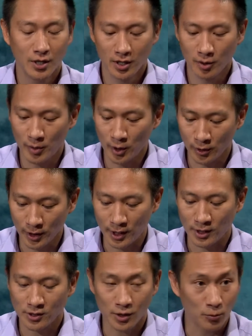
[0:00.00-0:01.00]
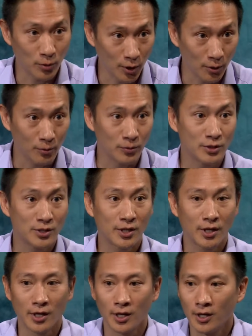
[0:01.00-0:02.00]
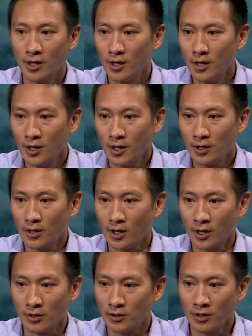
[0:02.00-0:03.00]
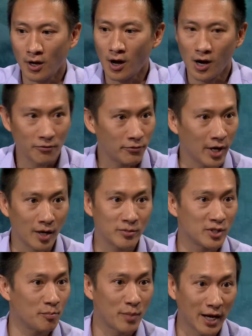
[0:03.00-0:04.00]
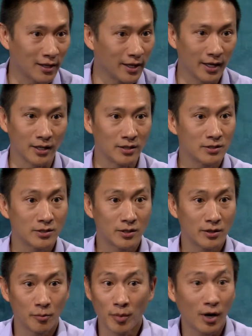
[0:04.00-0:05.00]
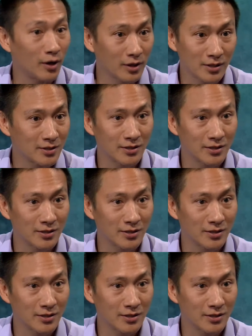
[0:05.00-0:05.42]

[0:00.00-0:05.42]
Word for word: the buildings, the roads, the the, the off-ramps, the bike lanes, the parks.